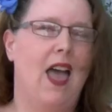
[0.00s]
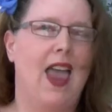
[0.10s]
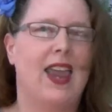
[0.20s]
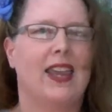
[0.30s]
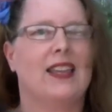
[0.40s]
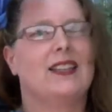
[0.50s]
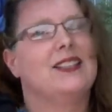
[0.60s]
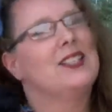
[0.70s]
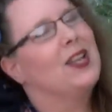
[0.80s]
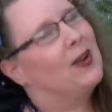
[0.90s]
And
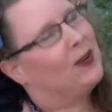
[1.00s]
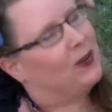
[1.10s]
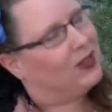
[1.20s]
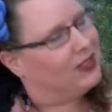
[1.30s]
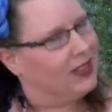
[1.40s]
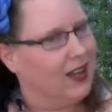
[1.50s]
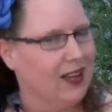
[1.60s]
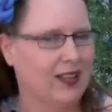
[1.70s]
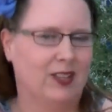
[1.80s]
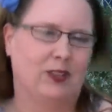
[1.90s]
so
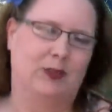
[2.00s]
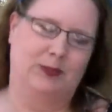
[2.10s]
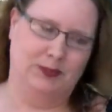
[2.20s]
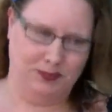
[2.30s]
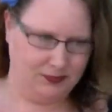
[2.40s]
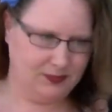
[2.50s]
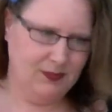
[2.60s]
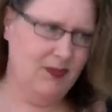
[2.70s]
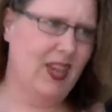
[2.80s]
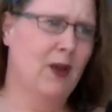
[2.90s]
um,
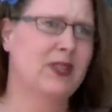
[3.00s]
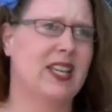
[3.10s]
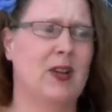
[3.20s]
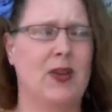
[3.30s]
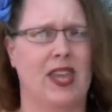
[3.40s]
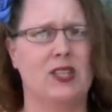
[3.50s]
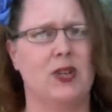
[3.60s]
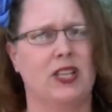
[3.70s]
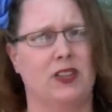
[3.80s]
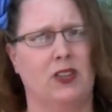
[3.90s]
I was like, okay, so I
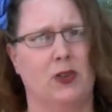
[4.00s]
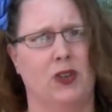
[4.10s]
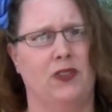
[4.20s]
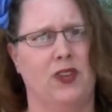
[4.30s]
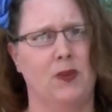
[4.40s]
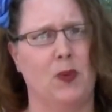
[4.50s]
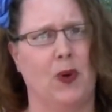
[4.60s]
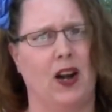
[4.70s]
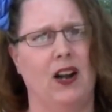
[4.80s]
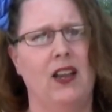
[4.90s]
looked through a few
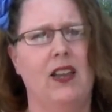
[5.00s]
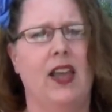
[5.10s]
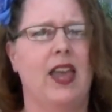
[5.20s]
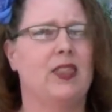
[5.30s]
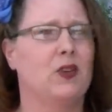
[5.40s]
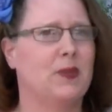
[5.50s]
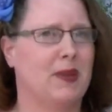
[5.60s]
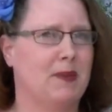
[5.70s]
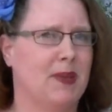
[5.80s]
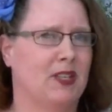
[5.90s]
more, and there were
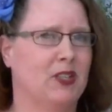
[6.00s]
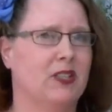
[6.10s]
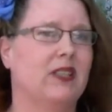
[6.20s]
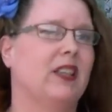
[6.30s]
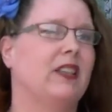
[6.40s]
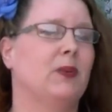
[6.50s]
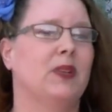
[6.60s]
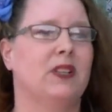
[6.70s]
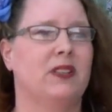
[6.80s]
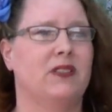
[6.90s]
baby pictures, and then there
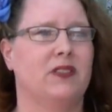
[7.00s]
was